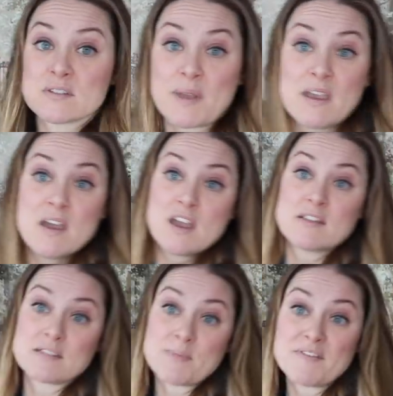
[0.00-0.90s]
is my
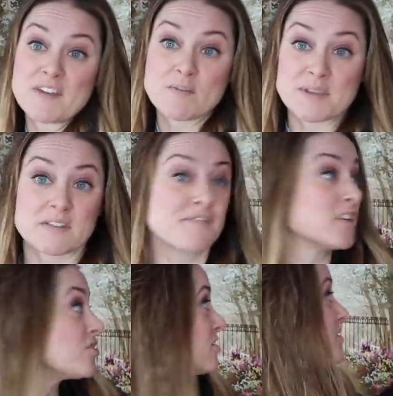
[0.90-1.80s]
this is my favorite piece of
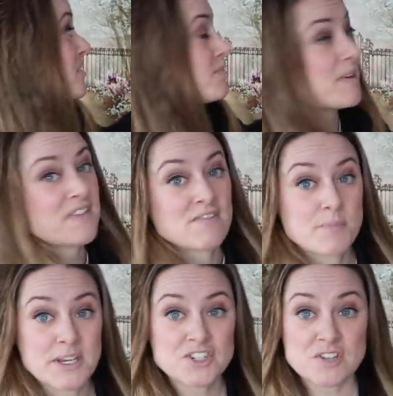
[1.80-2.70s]
furniture. This is my
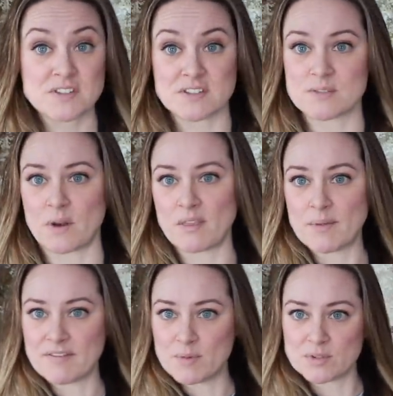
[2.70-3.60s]
favorite picture. This is one of the,
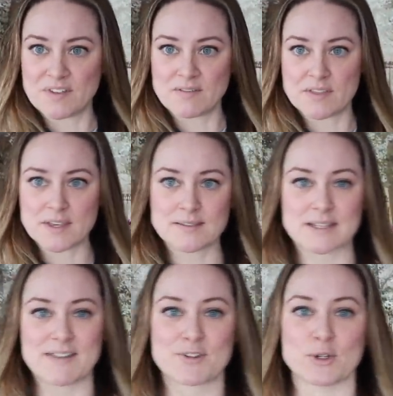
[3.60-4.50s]
my most favorite things
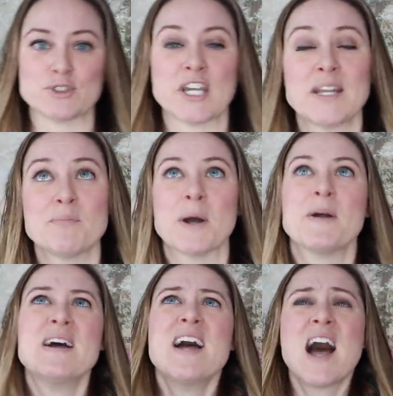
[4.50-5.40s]
that I've crocheted,
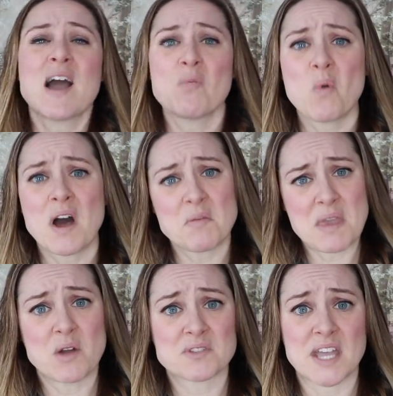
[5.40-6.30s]
but I want to
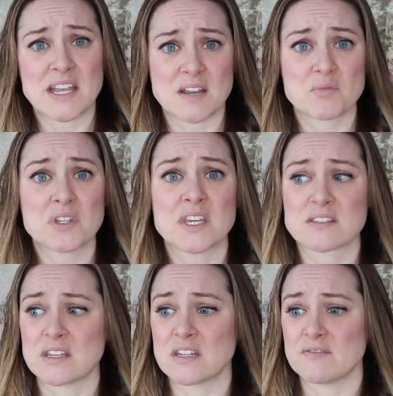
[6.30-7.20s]
be outside and I'm really
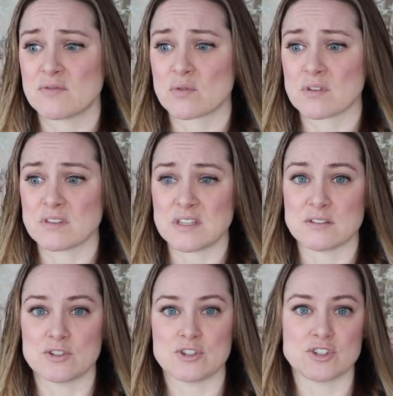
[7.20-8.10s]
excited for the
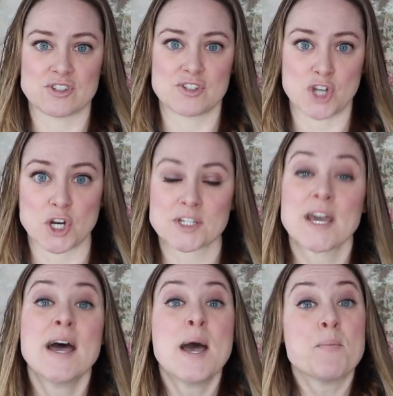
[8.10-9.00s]
season to just start.
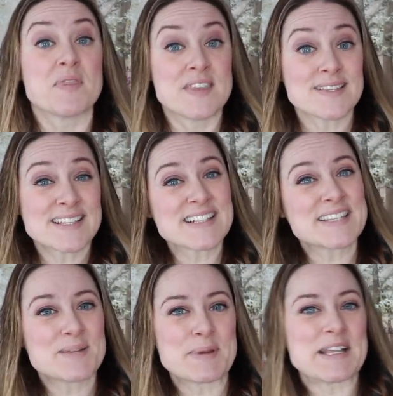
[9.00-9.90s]
But this is a
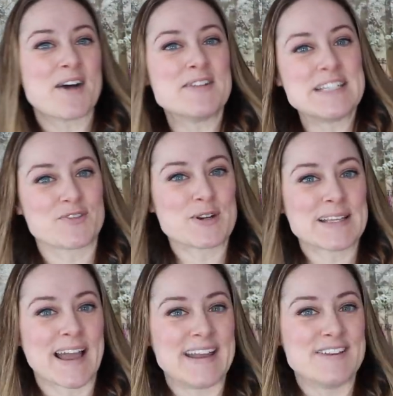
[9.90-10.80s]
little bit of a
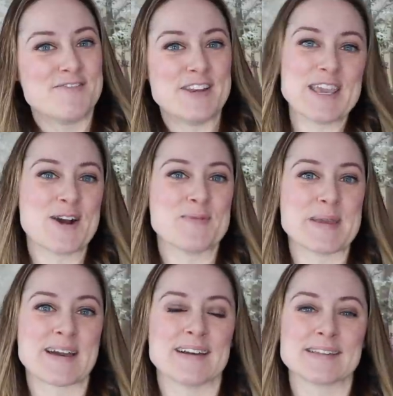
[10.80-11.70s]
different kind of video
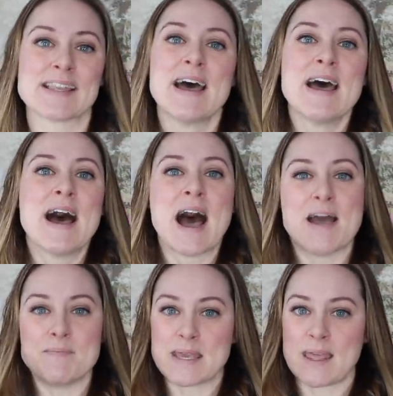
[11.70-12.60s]
because
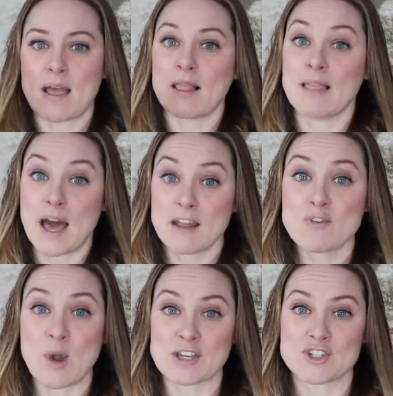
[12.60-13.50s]
I'm getting a lot
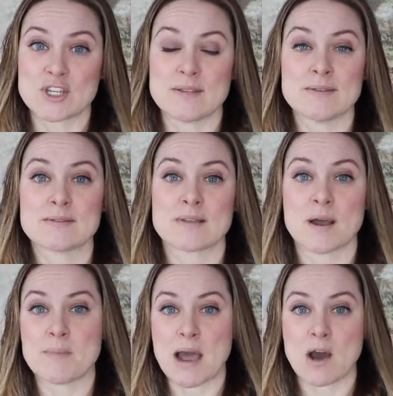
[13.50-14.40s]
of questions
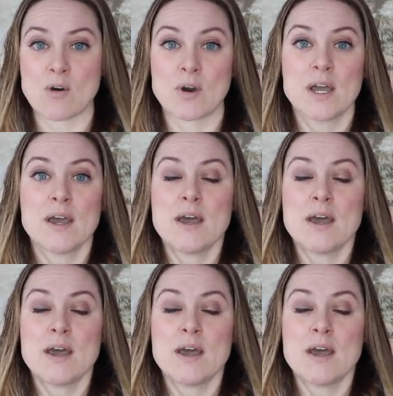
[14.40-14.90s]
about